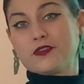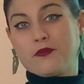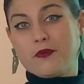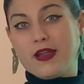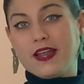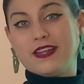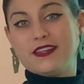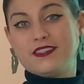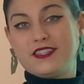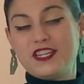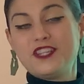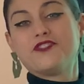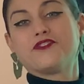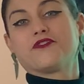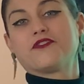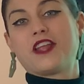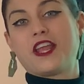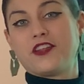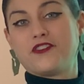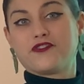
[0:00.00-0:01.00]
the great teacher.
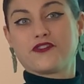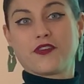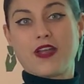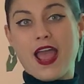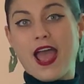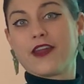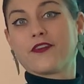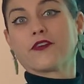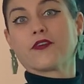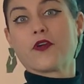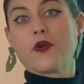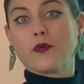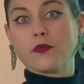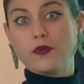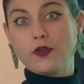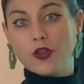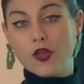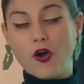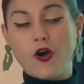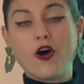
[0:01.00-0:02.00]
Nature had her
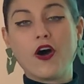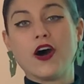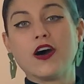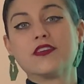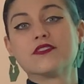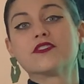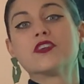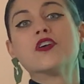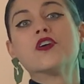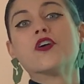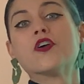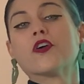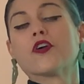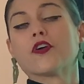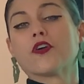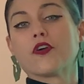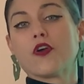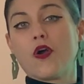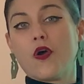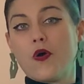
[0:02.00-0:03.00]
own laws,
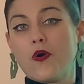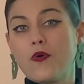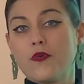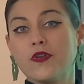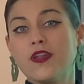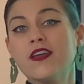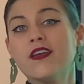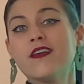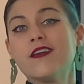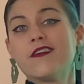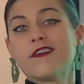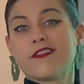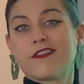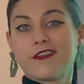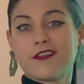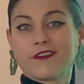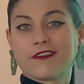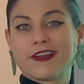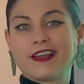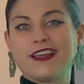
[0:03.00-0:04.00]
her own
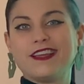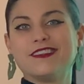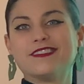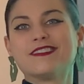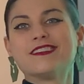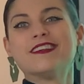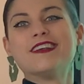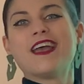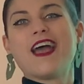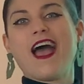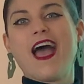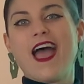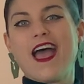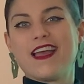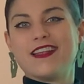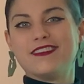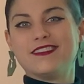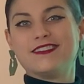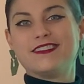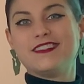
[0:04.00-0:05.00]
theories,
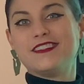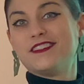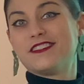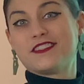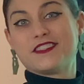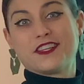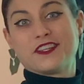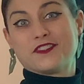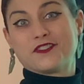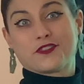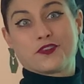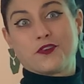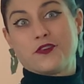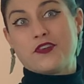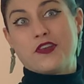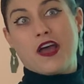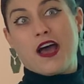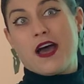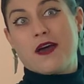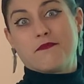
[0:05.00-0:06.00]
and these things
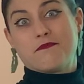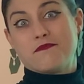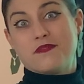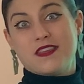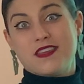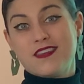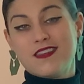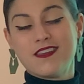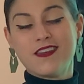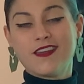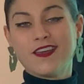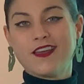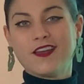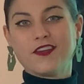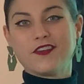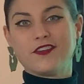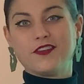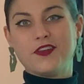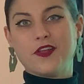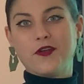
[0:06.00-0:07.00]
could not be
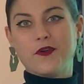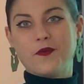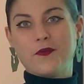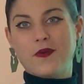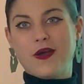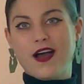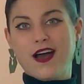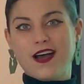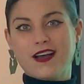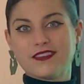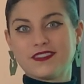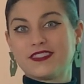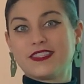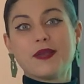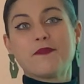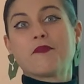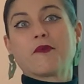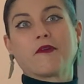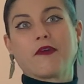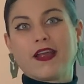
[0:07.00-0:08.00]
you know, uh,
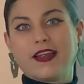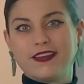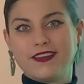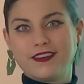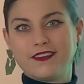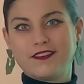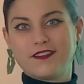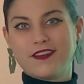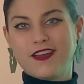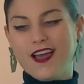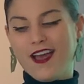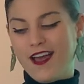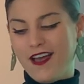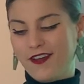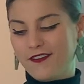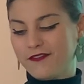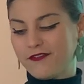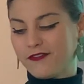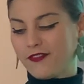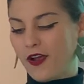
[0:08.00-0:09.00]
separated uh,
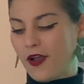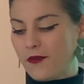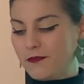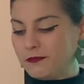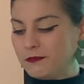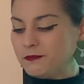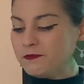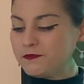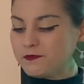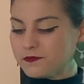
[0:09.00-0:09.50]
from,